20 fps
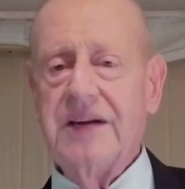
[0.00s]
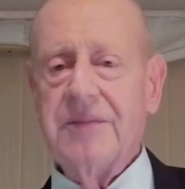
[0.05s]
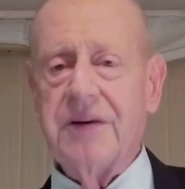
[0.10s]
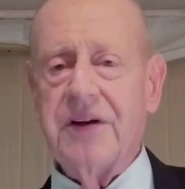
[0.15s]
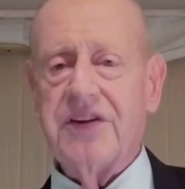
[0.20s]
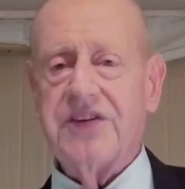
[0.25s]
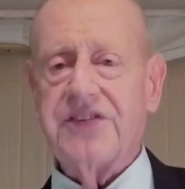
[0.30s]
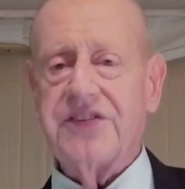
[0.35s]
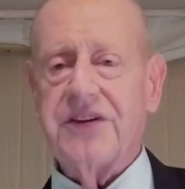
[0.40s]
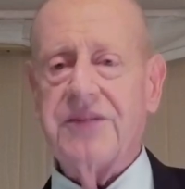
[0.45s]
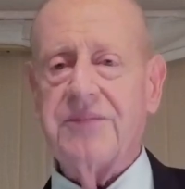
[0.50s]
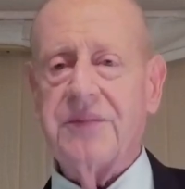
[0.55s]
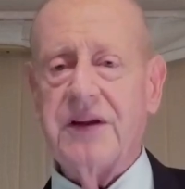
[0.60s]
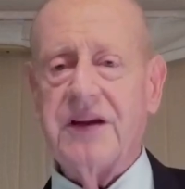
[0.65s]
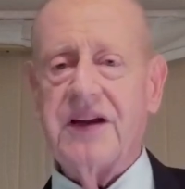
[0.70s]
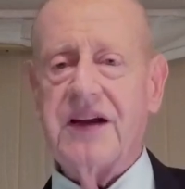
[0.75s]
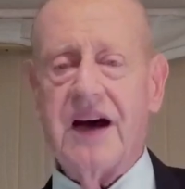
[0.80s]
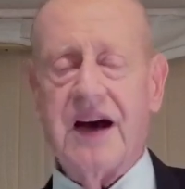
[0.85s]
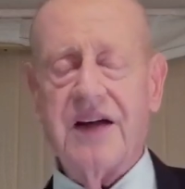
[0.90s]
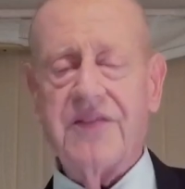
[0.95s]
but it's
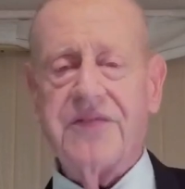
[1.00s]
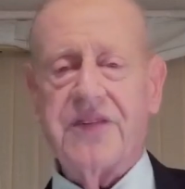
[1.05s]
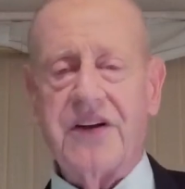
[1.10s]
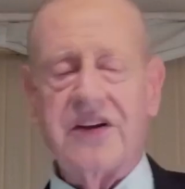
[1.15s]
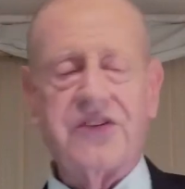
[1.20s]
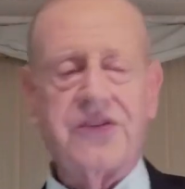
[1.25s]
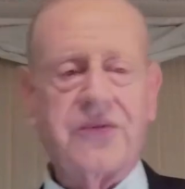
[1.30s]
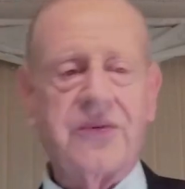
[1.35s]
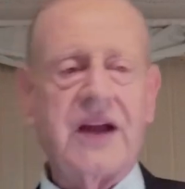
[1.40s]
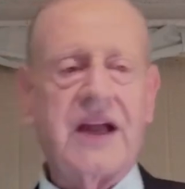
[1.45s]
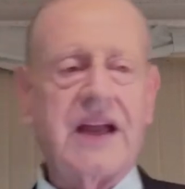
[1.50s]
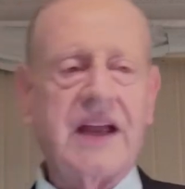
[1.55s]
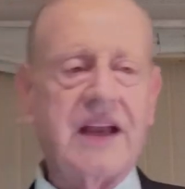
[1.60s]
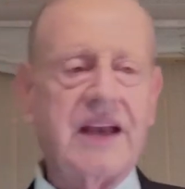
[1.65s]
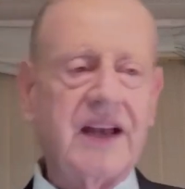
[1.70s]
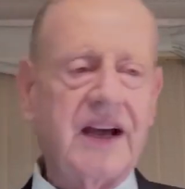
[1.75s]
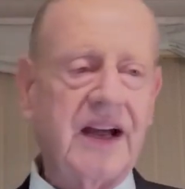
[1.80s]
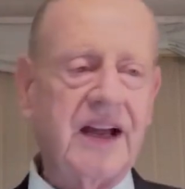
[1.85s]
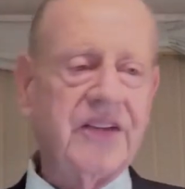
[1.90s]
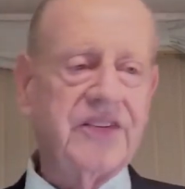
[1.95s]
simply confidence
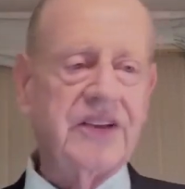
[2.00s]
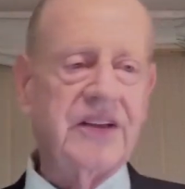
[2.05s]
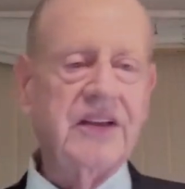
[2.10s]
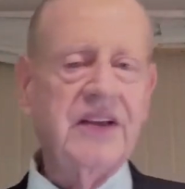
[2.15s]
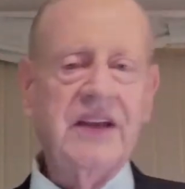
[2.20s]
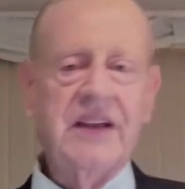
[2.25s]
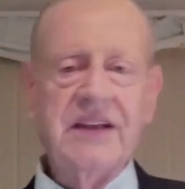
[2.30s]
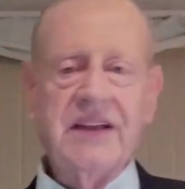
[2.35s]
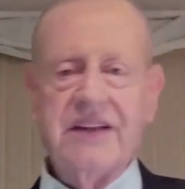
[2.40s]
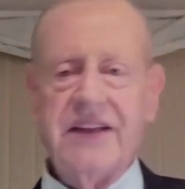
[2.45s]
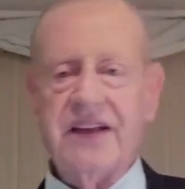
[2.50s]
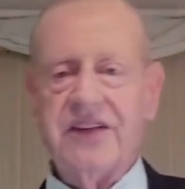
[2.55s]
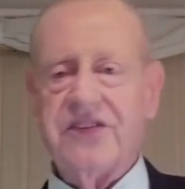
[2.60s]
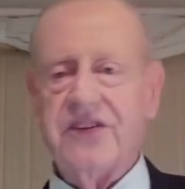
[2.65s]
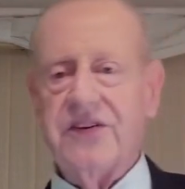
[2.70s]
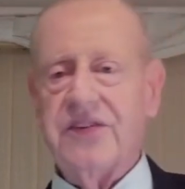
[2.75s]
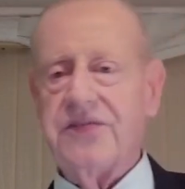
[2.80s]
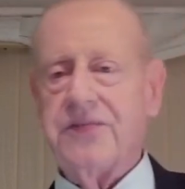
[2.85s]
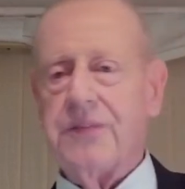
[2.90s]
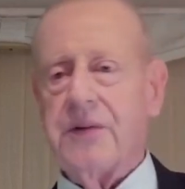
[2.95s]
recognizing that
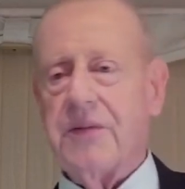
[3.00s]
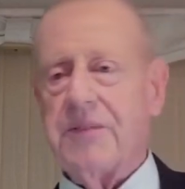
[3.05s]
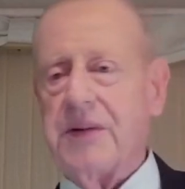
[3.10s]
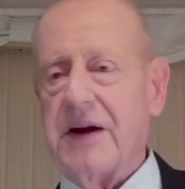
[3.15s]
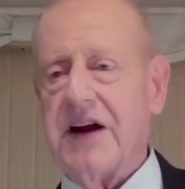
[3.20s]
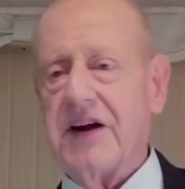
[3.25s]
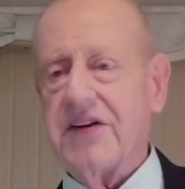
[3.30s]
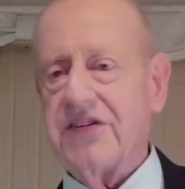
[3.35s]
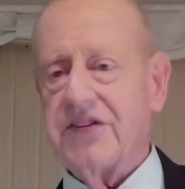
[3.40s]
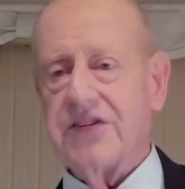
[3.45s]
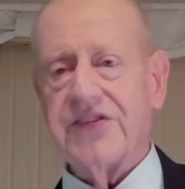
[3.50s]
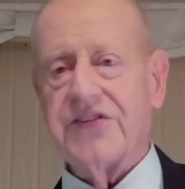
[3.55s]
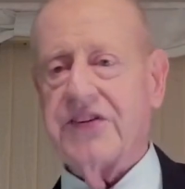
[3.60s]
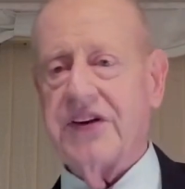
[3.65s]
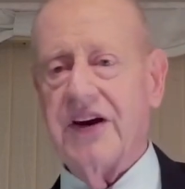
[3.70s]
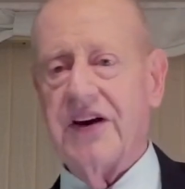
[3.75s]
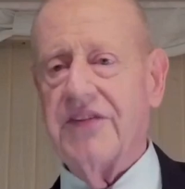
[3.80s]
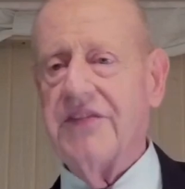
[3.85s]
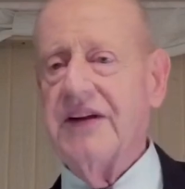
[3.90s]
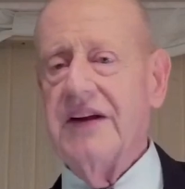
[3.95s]
you've prepared
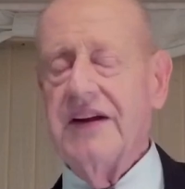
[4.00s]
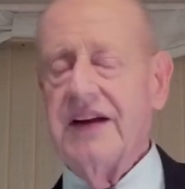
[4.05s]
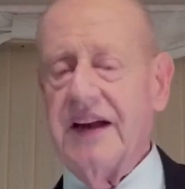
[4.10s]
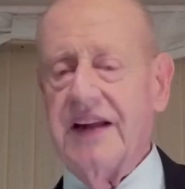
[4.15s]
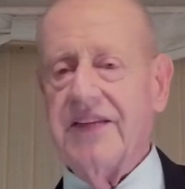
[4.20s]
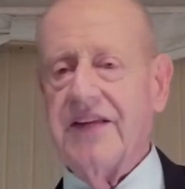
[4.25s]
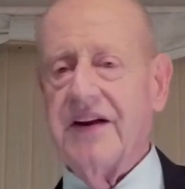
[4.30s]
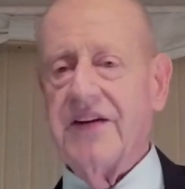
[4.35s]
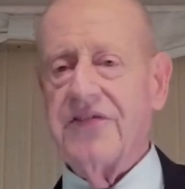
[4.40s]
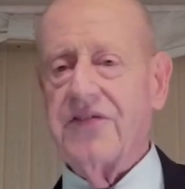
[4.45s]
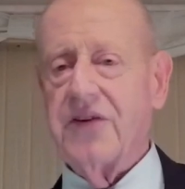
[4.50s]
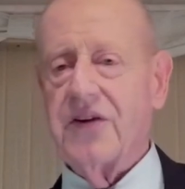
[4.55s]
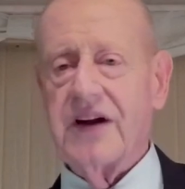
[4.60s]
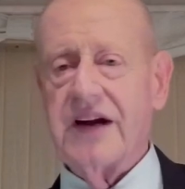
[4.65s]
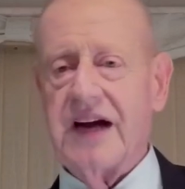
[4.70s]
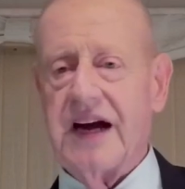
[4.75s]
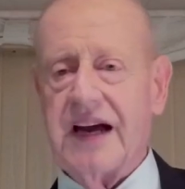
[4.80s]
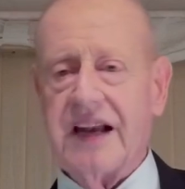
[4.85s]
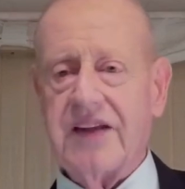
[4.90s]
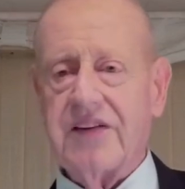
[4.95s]
yourself, and therefore,
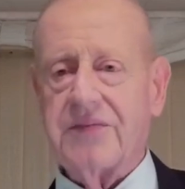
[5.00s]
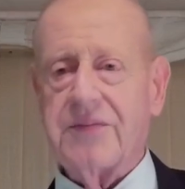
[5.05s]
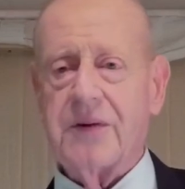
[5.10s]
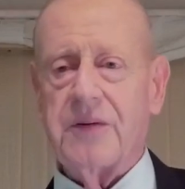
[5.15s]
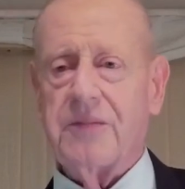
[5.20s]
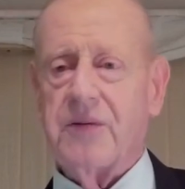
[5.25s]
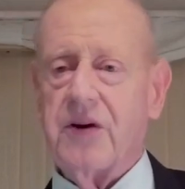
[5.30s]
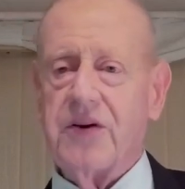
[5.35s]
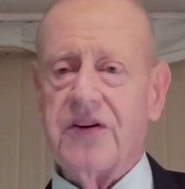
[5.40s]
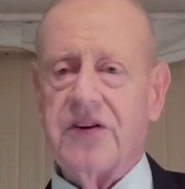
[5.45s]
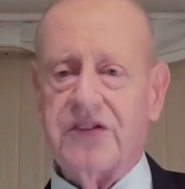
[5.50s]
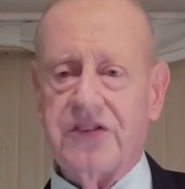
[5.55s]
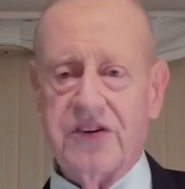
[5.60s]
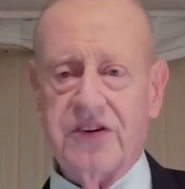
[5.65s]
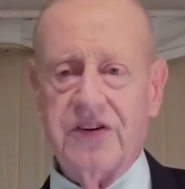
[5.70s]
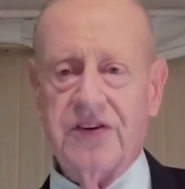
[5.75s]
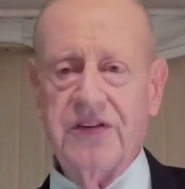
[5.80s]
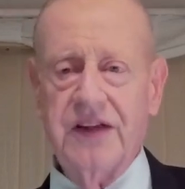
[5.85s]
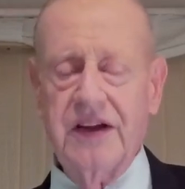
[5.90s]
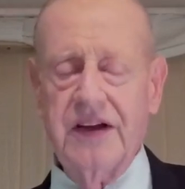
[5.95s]
God has promoted
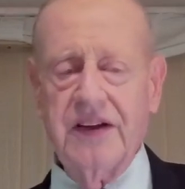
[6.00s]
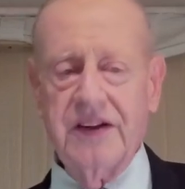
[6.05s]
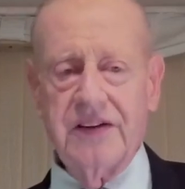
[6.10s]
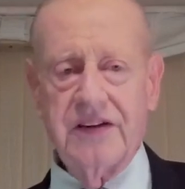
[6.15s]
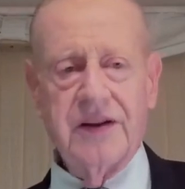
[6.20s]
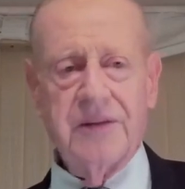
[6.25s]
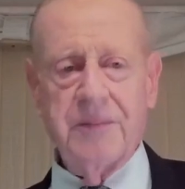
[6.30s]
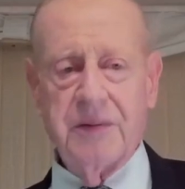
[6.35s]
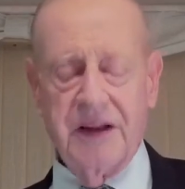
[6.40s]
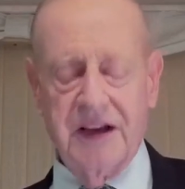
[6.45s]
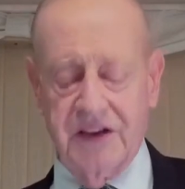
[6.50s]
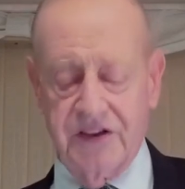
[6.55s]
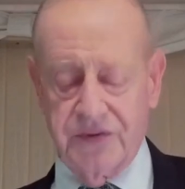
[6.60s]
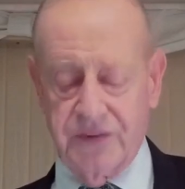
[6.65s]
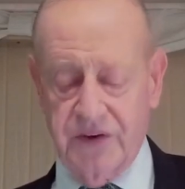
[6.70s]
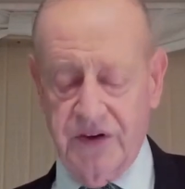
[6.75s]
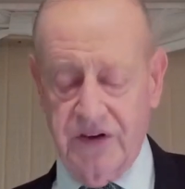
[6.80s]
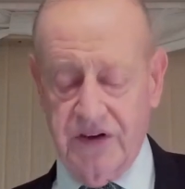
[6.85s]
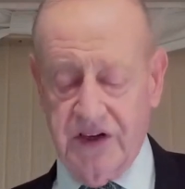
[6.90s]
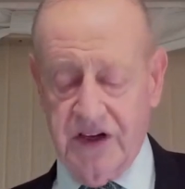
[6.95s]
you to the place
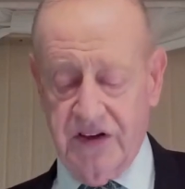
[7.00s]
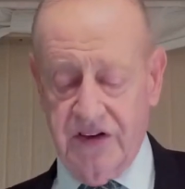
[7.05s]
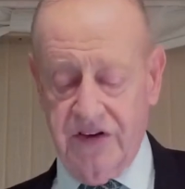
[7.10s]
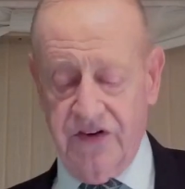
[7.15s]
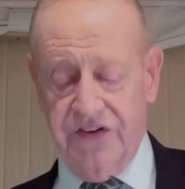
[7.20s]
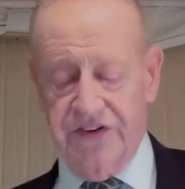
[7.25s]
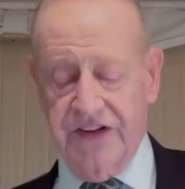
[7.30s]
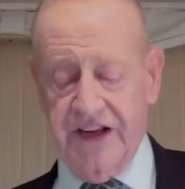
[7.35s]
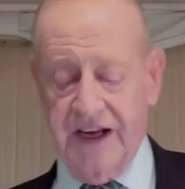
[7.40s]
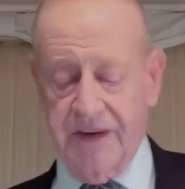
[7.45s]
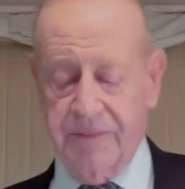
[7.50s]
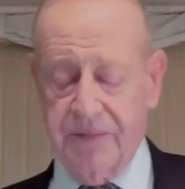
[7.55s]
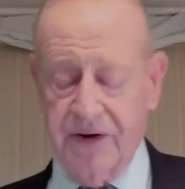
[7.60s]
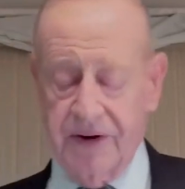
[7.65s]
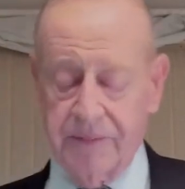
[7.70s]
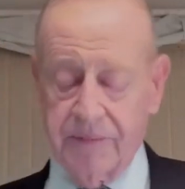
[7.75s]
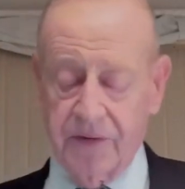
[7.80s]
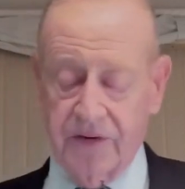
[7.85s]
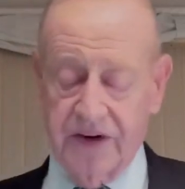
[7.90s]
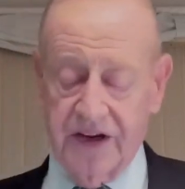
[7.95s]
where you can use that
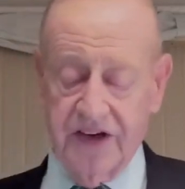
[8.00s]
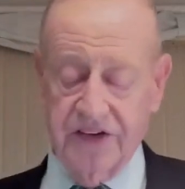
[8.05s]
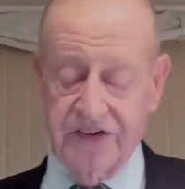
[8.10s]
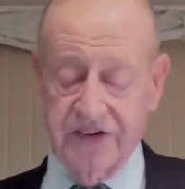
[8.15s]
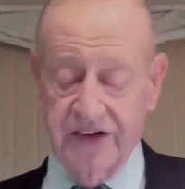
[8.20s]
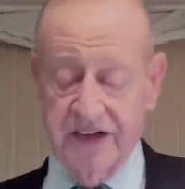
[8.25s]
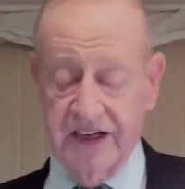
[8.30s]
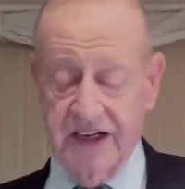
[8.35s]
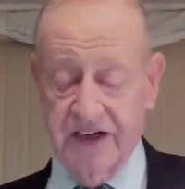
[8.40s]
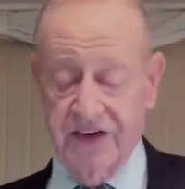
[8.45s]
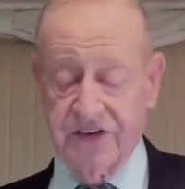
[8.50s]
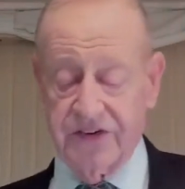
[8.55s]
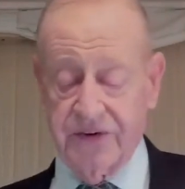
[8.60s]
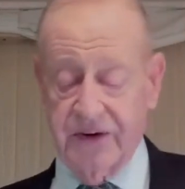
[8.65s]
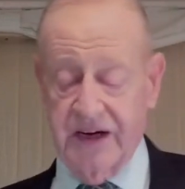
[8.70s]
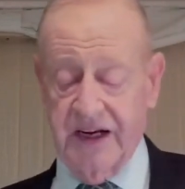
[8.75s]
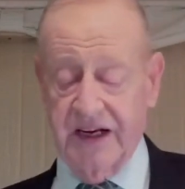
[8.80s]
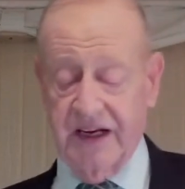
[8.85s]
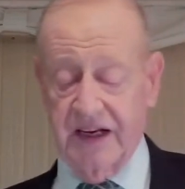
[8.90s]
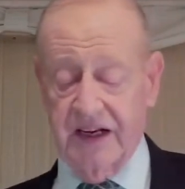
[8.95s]
preparation and
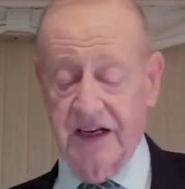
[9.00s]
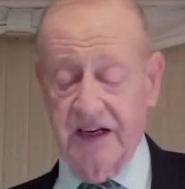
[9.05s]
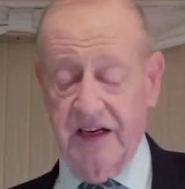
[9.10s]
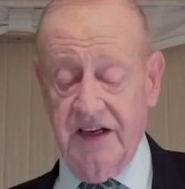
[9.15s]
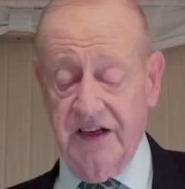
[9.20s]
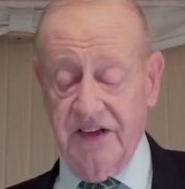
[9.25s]
training.